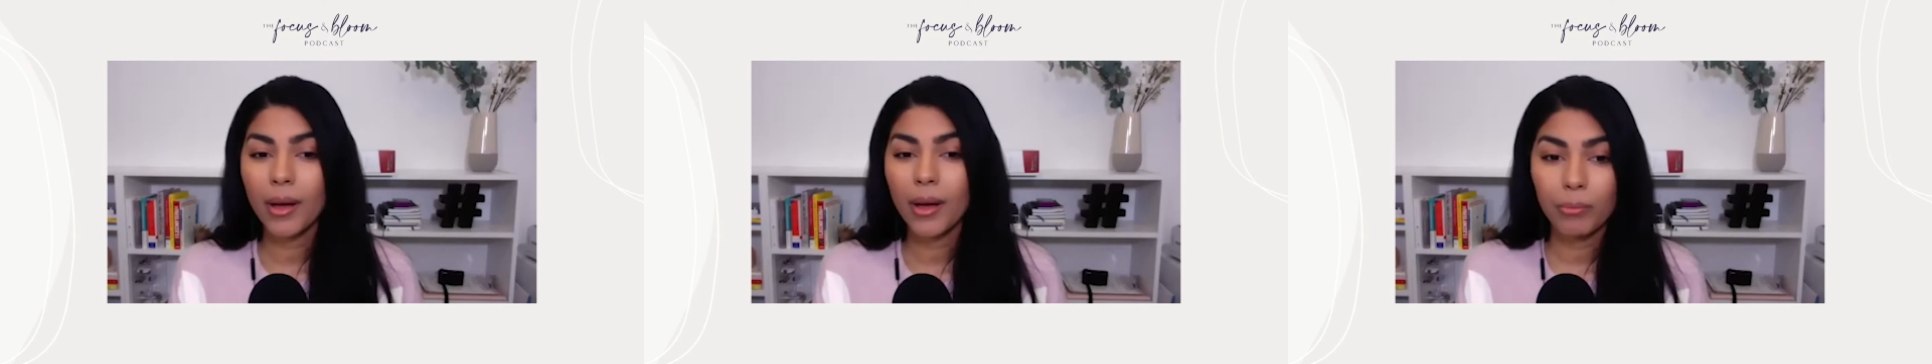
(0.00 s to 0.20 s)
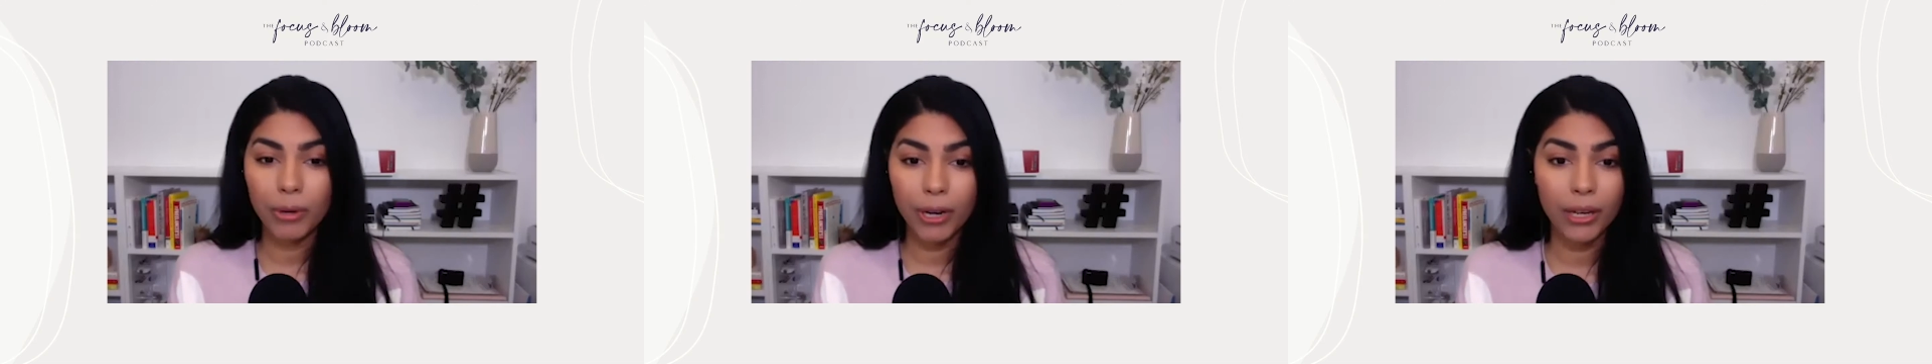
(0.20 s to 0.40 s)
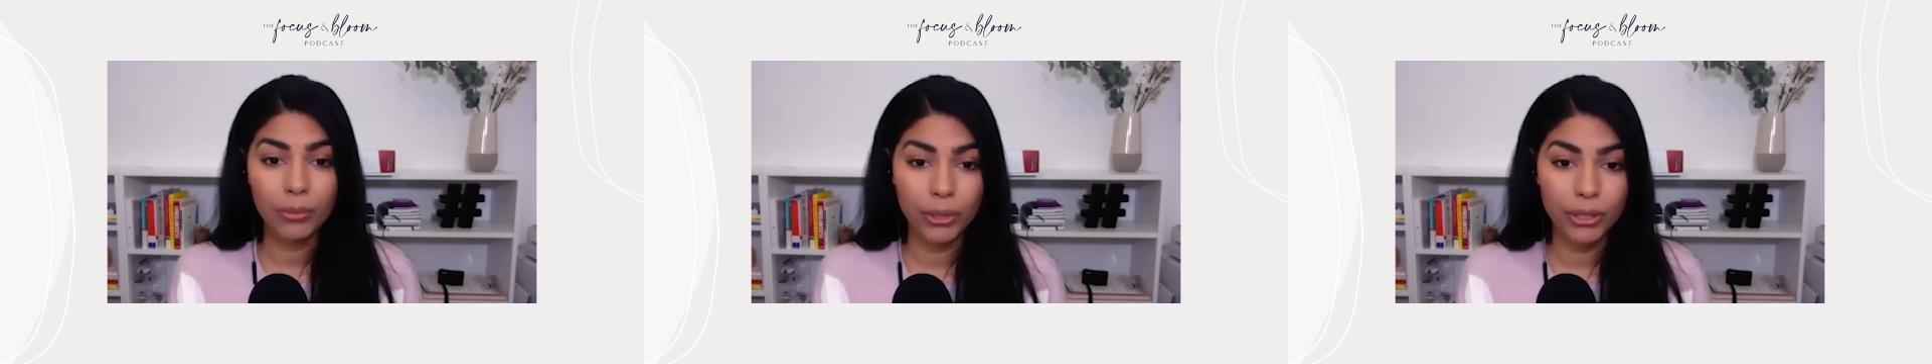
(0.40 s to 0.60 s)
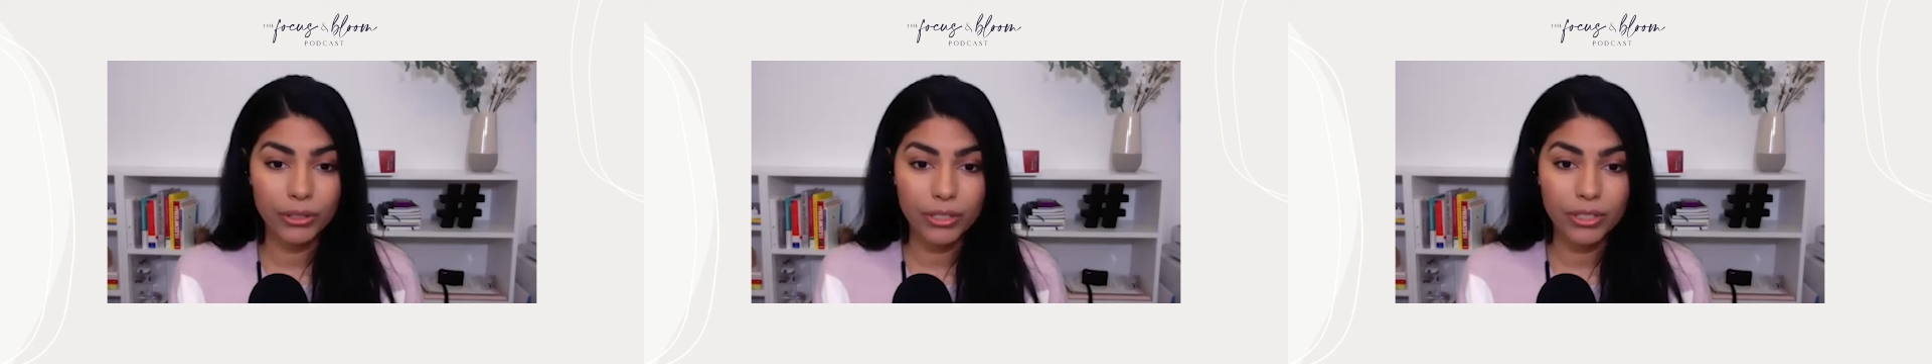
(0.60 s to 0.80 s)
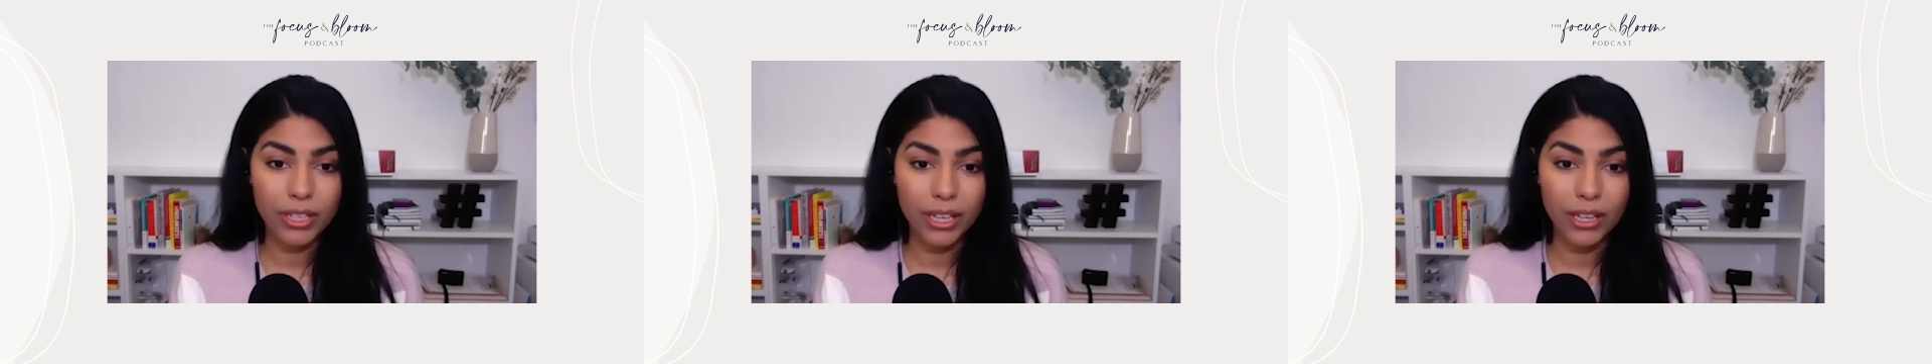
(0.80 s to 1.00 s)
But I will
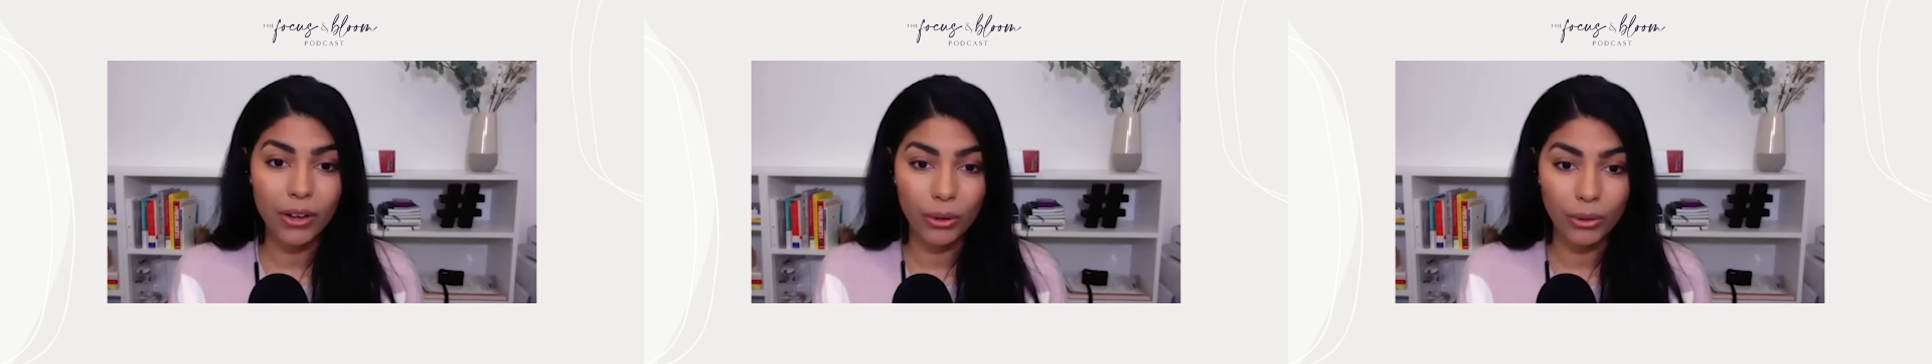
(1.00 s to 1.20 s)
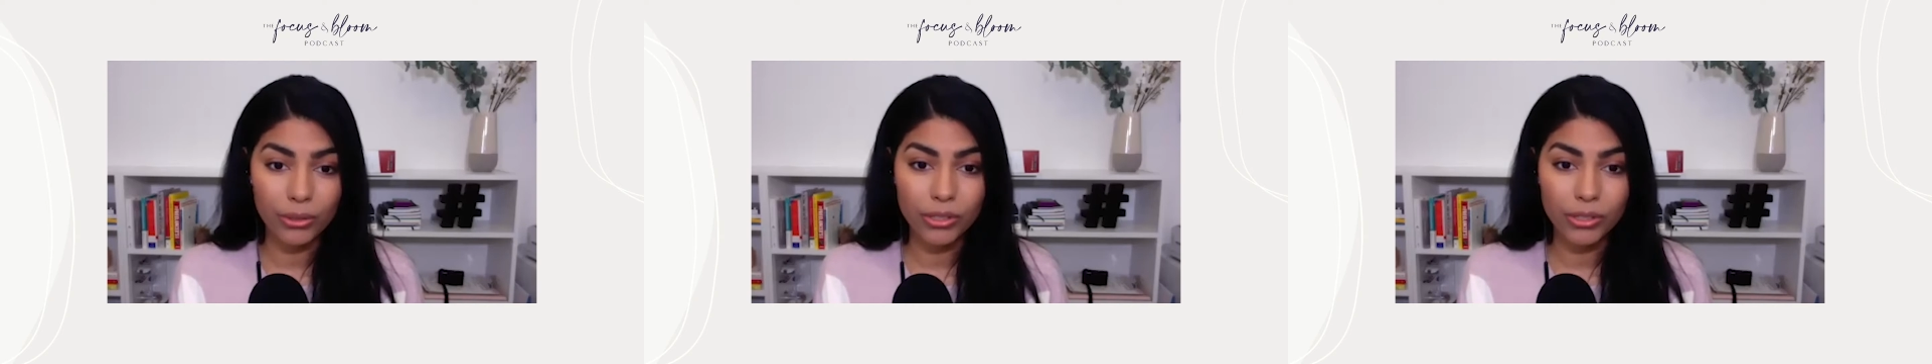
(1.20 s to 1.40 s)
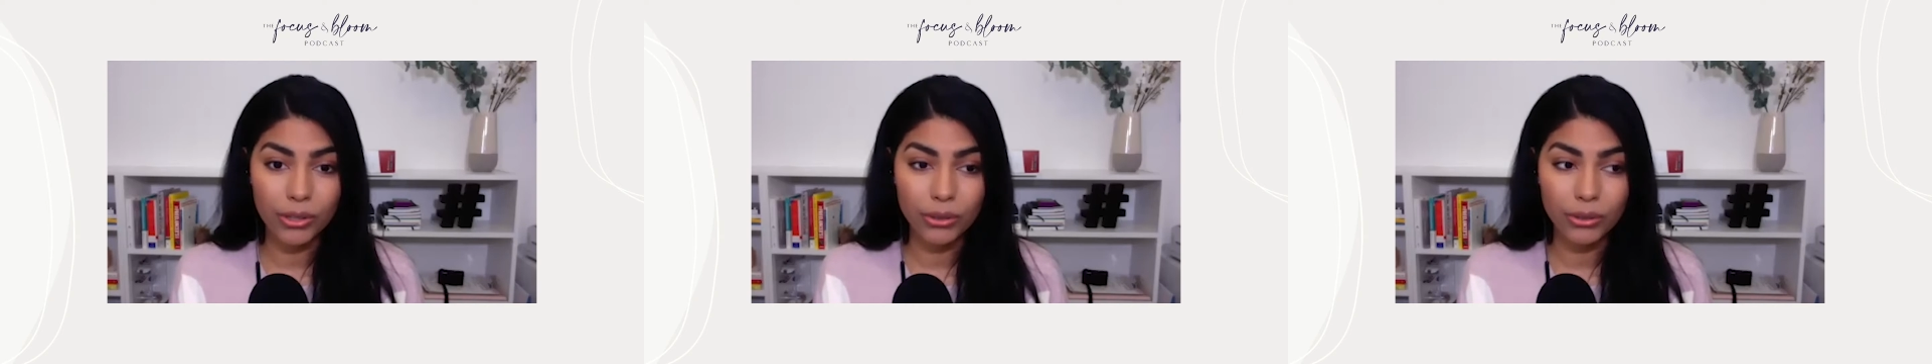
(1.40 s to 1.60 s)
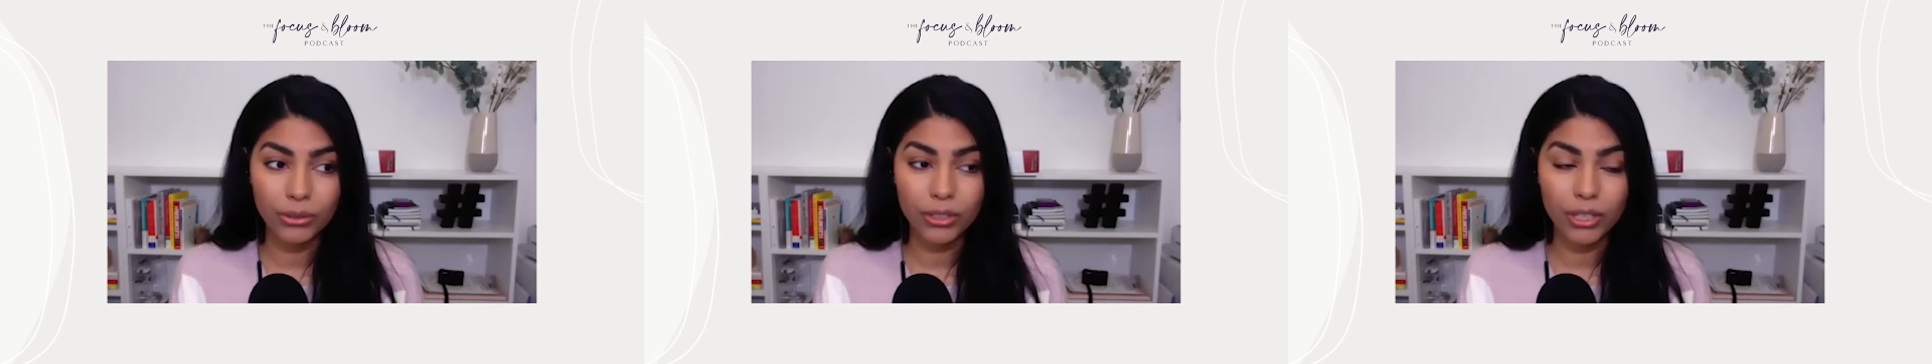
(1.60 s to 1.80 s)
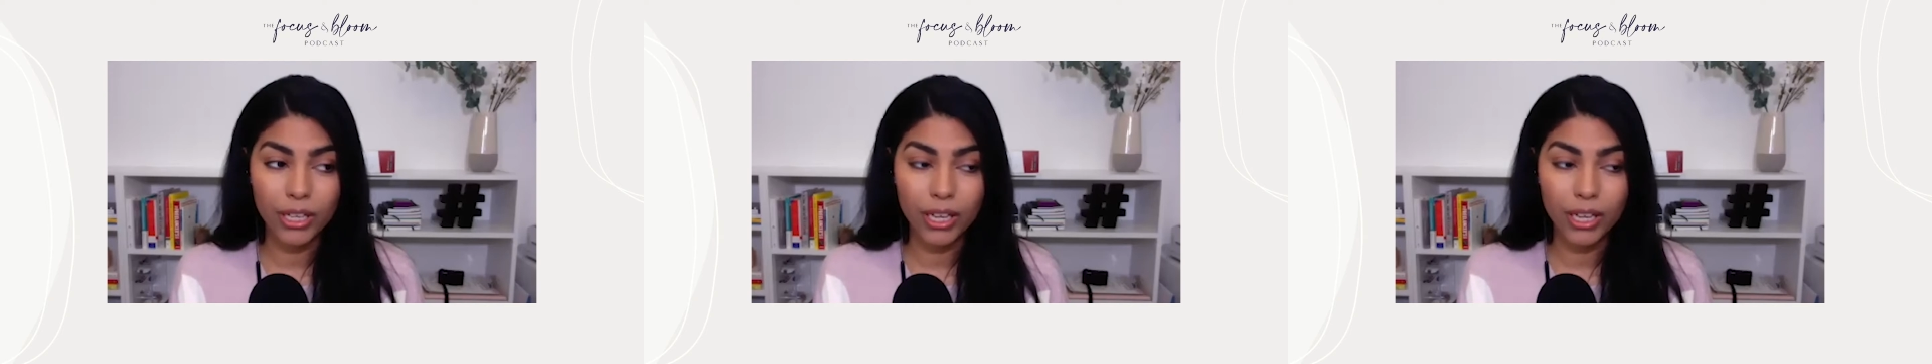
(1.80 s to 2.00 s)
say also,